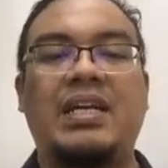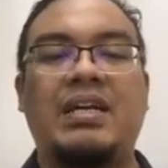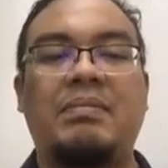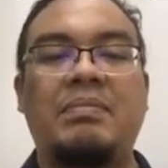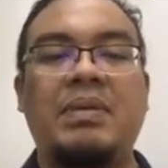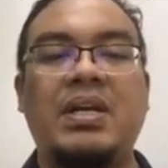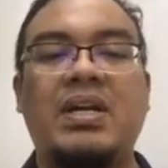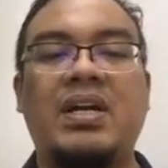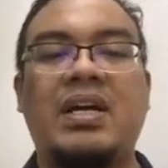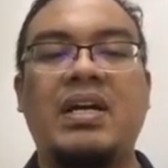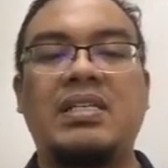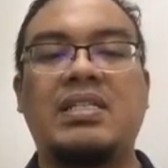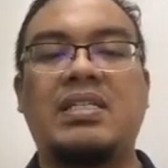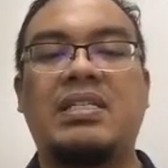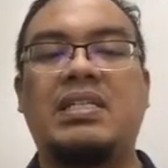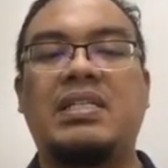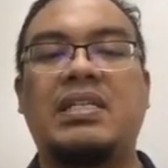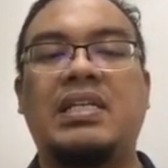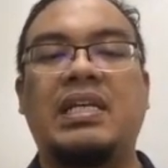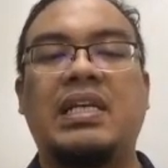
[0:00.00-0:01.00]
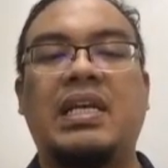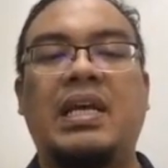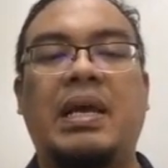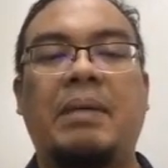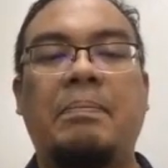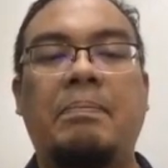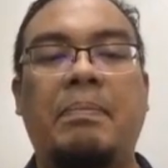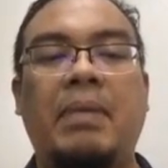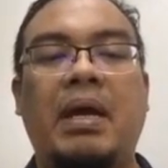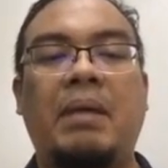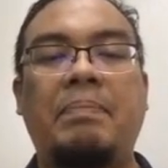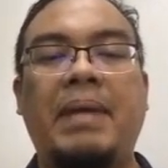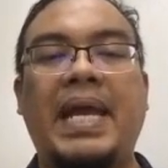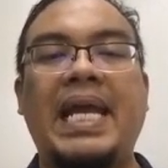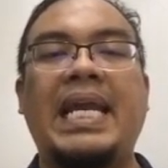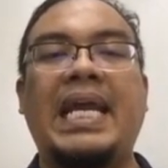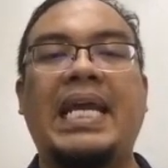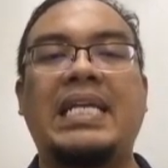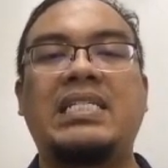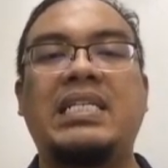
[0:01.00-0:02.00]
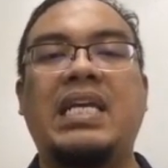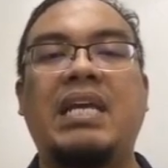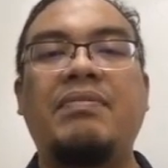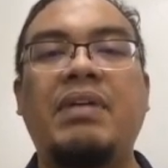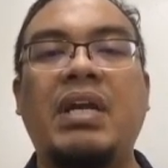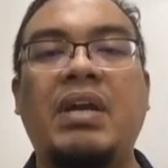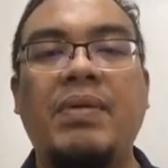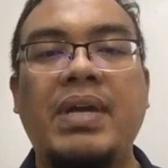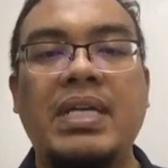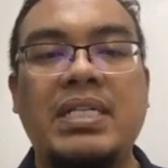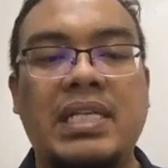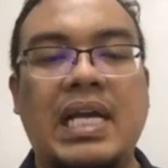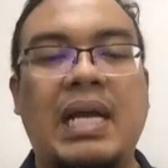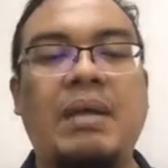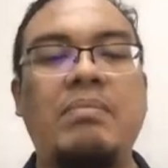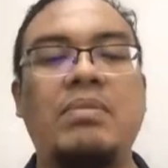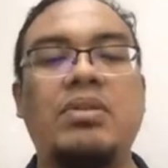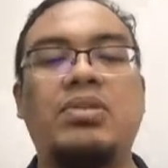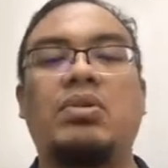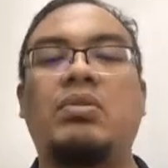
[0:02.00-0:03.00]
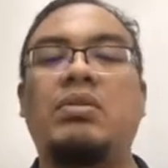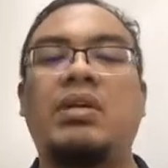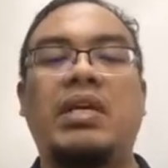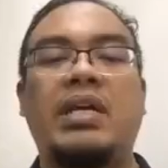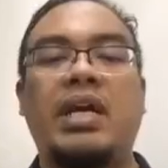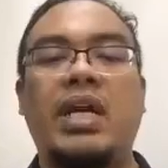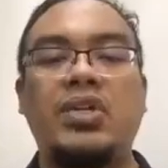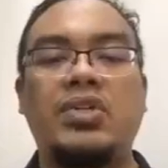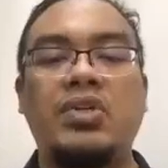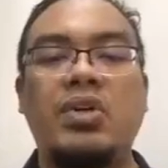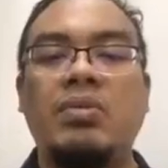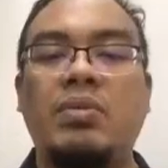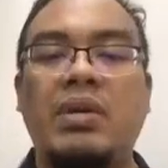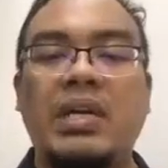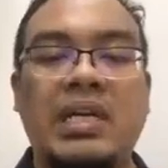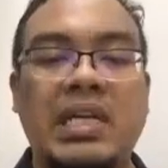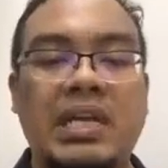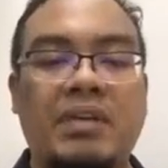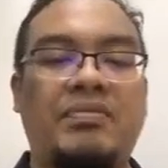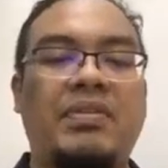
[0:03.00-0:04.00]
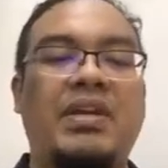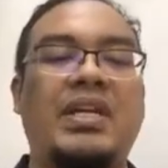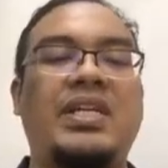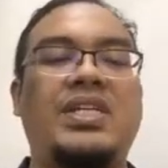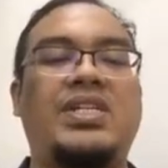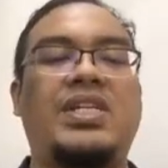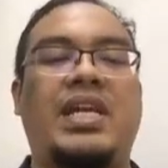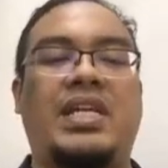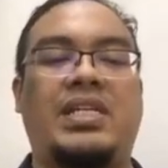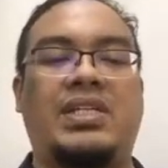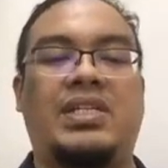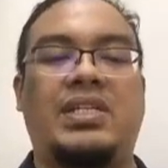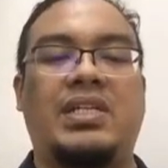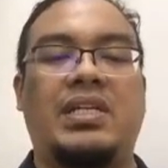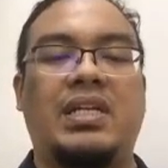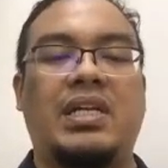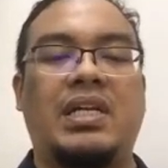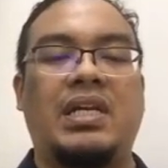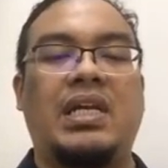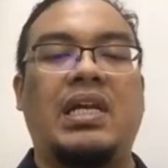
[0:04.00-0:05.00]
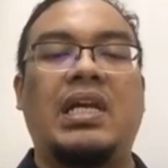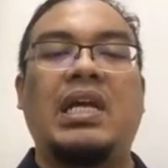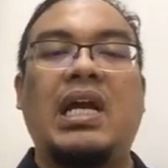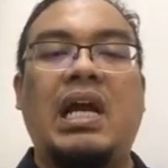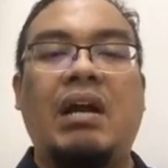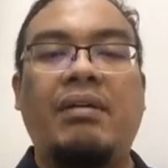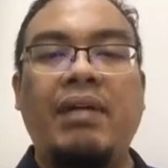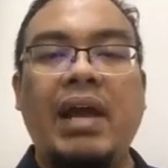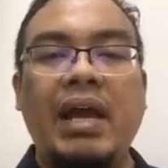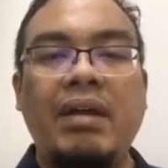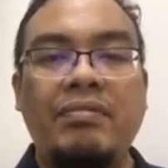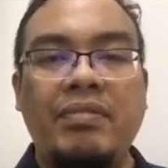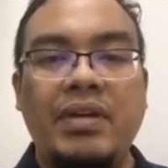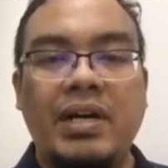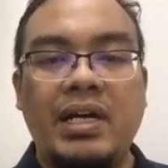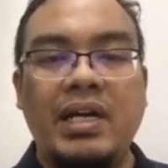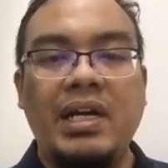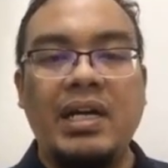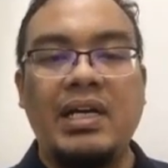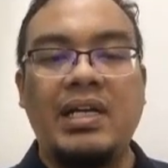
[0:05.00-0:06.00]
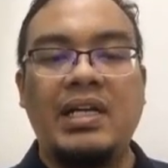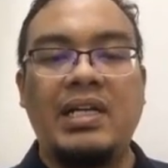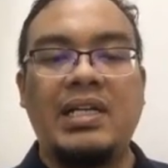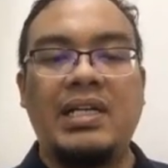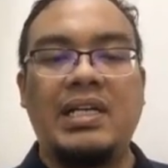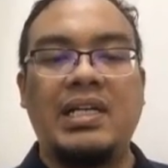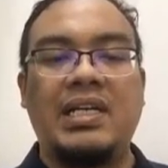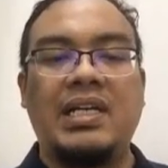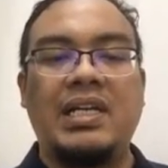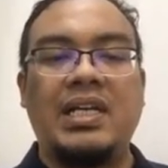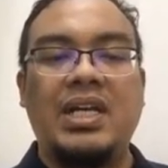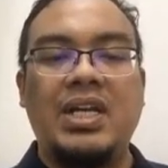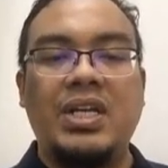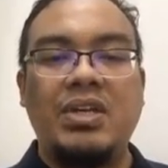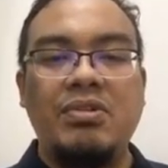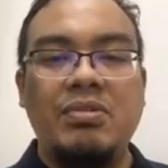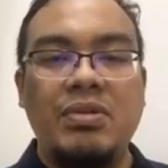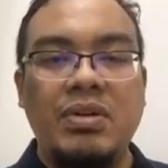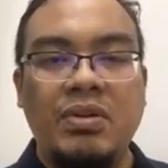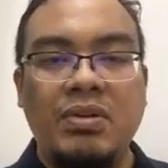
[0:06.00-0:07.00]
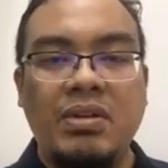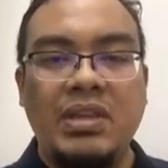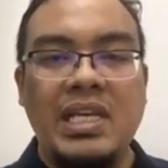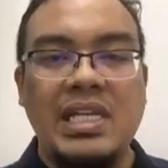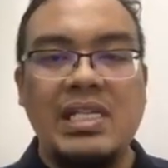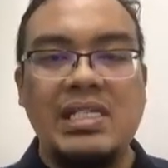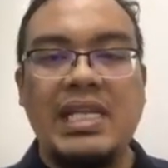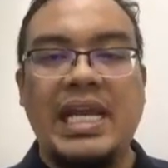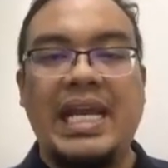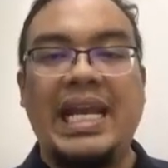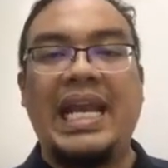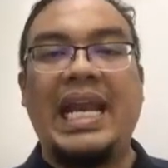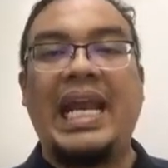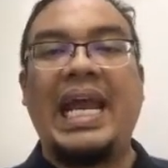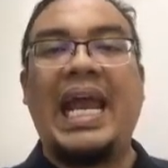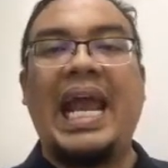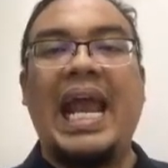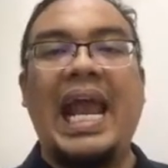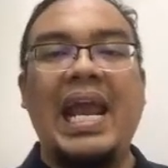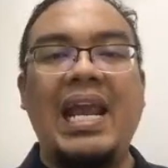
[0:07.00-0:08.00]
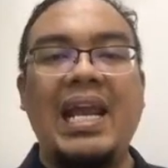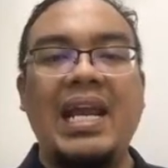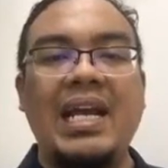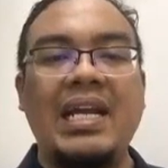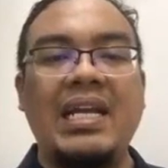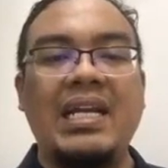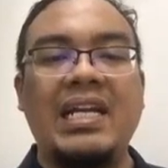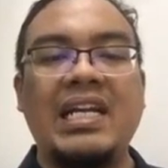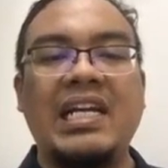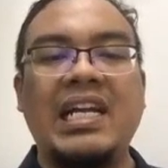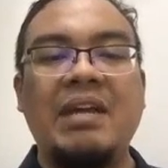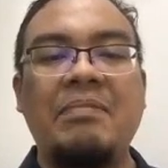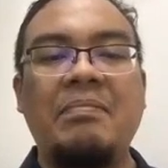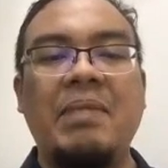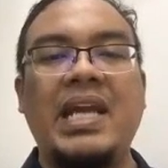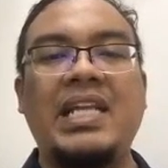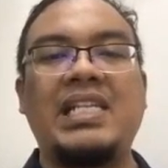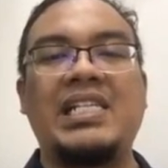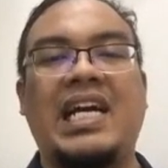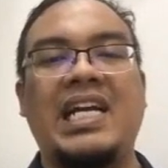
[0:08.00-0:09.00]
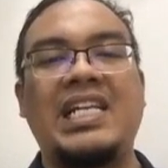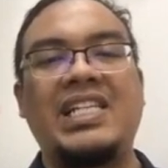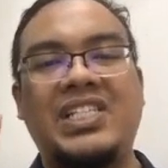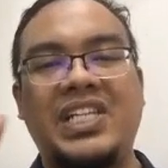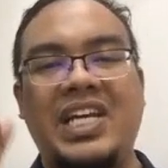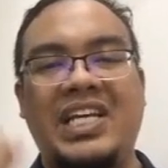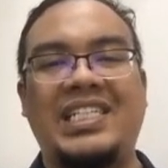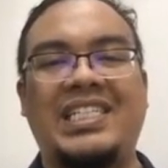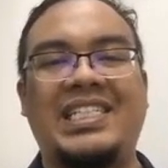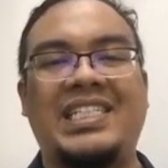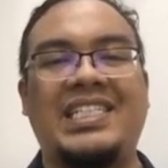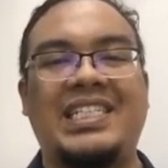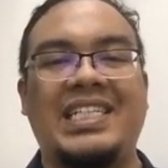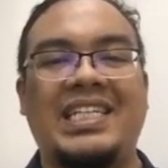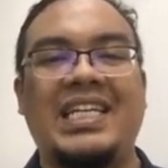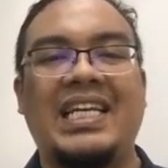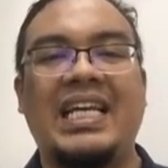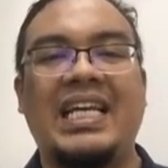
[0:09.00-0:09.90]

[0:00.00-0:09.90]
Because Ben has given away some, so the ratio will definitely change. However, you will notice that Alan remained unchanged.